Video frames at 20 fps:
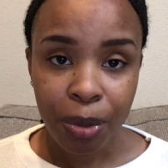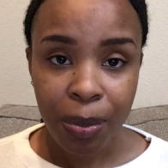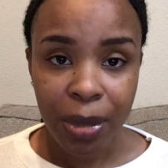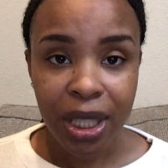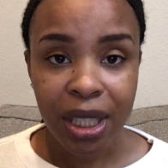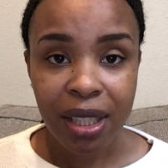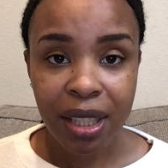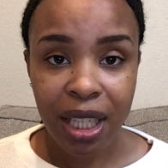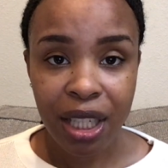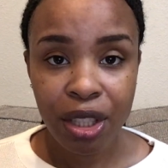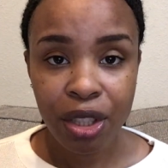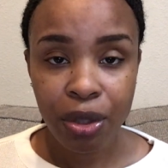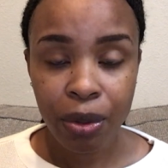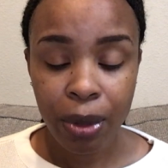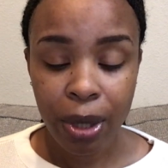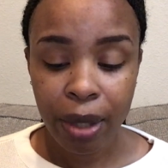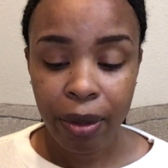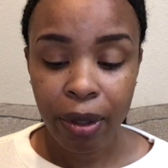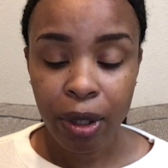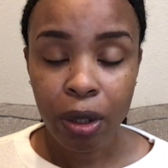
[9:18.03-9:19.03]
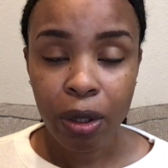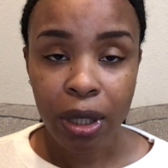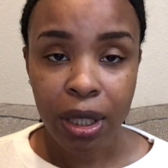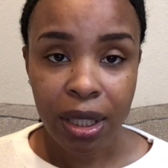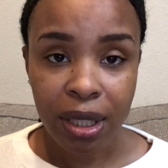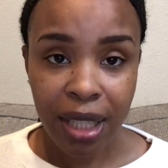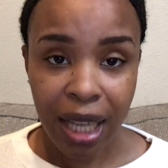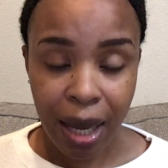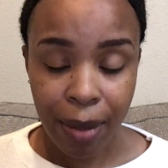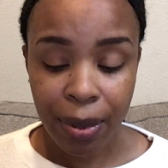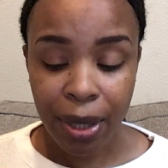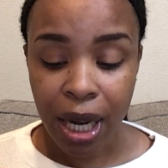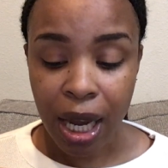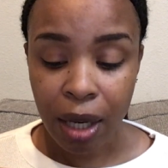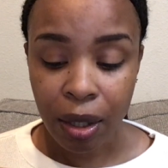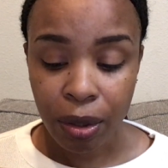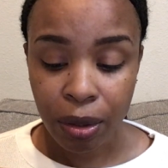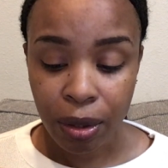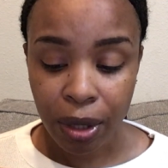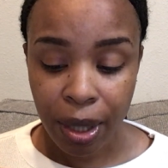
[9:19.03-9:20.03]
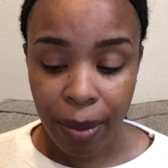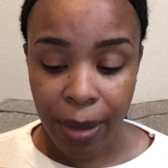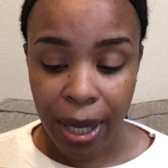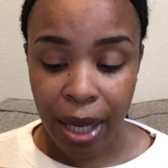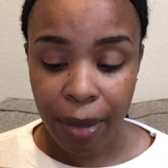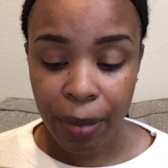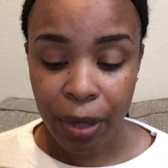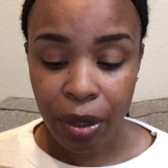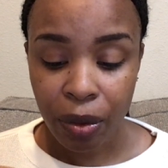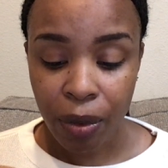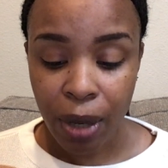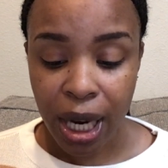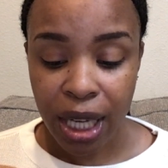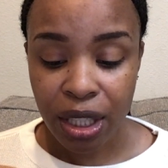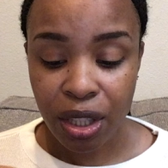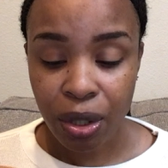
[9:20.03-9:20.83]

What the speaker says: me a sanctuary or a tabernacle commandment, right?